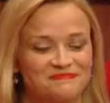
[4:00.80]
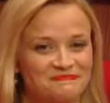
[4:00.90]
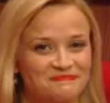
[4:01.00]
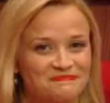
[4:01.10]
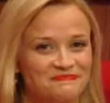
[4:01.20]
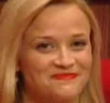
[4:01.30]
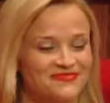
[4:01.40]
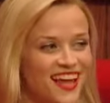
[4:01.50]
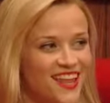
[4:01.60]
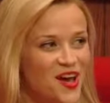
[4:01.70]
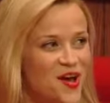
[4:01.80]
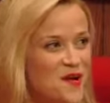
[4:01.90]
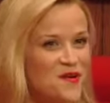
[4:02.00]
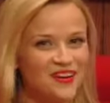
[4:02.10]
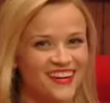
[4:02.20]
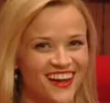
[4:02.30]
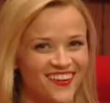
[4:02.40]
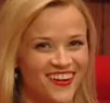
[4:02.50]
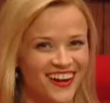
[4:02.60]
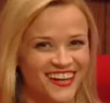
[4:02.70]
Reese. Look at that.
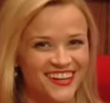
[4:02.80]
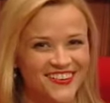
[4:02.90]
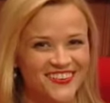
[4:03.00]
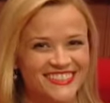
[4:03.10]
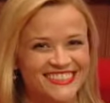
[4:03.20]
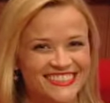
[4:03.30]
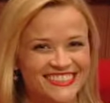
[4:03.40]
A ray of